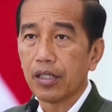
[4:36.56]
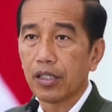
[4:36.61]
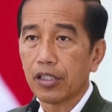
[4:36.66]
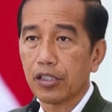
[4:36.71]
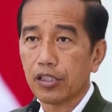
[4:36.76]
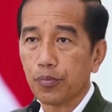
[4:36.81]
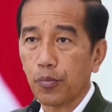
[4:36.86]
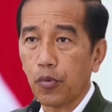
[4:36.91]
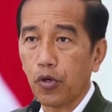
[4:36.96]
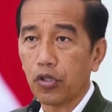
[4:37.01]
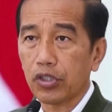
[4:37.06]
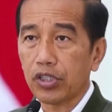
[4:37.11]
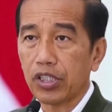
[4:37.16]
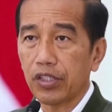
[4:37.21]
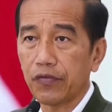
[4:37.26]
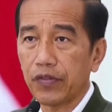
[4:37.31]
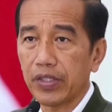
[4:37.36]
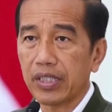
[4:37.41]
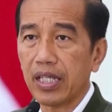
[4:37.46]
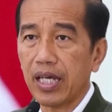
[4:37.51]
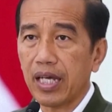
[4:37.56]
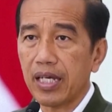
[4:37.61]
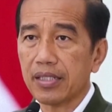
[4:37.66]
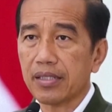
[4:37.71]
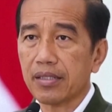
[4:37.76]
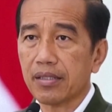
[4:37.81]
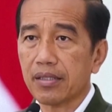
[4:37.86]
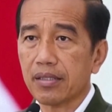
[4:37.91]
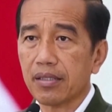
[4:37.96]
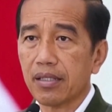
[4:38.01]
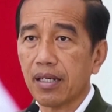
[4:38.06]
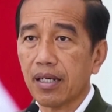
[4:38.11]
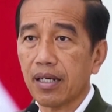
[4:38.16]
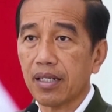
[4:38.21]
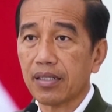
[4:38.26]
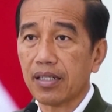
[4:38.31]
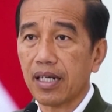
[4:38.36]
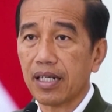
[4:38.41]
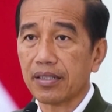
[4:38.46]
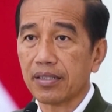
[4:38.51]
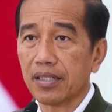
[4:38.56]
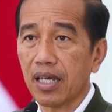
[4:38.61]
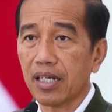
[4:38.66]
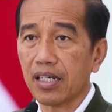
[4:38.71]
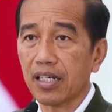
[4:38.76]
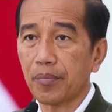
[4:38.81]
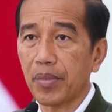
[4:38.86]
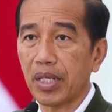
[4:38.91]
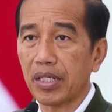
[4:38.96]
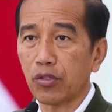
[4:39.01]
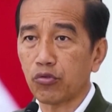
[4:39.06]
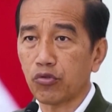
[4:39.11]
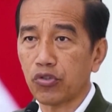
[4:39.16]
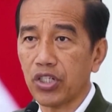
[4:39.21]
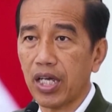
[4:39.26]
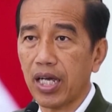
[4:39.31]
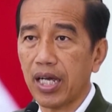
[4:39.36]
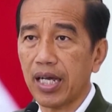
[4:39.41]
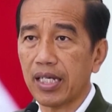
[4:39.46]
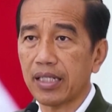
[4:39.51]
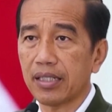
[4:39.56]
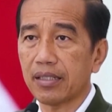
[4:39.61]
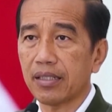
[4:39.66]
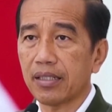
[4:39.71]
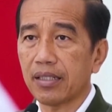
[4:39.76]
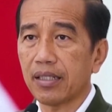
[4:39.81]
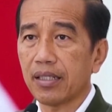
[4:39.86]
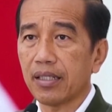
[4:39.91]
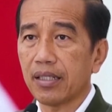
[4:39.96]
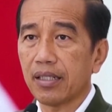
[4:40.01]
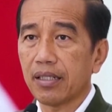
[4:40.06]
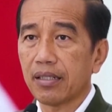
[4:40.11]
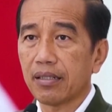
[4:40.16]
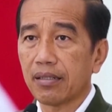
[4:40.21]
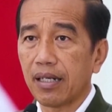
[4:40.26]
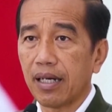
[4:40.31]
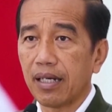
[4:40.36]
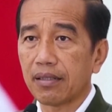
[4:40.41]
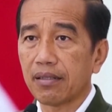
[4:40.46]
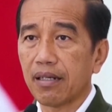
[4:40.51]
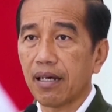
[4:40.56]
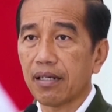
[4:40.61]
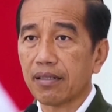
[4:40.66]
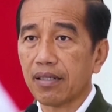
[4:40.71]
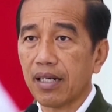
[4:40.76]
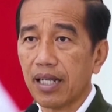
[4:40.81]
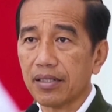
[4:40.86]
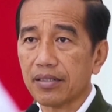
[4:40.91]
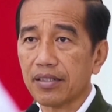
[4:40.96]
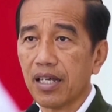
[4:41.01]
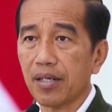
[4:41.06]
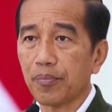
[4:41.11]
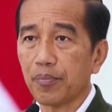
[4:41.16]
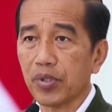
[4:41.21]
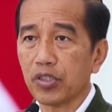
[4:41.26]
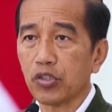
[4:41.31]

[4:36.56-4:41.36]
solution and to find the culprits behind these incidents. So uh, money is not the